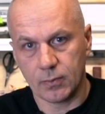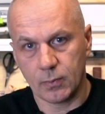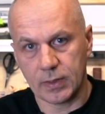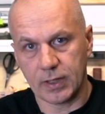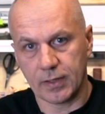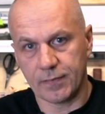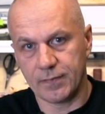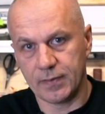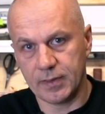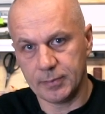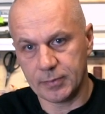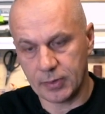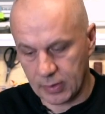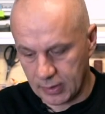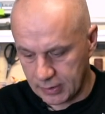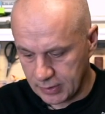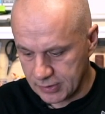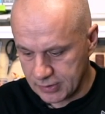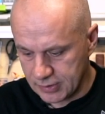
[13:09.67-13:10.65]
When I flip the
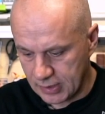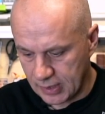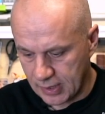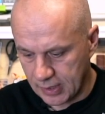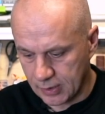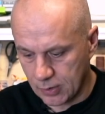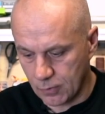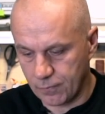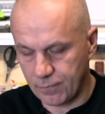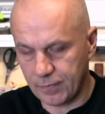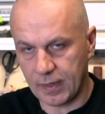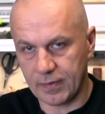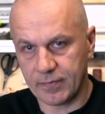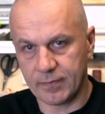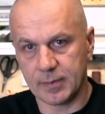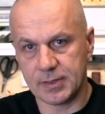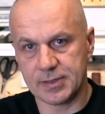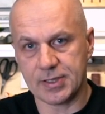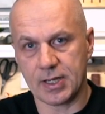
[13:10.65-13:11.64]
runners, I go 5
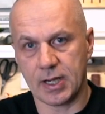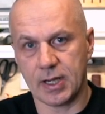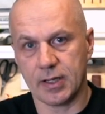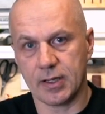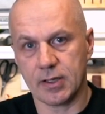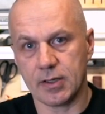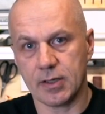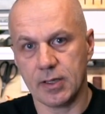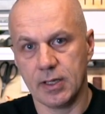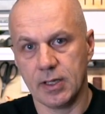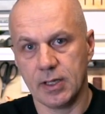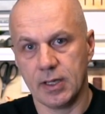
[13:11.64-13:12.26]
mils higher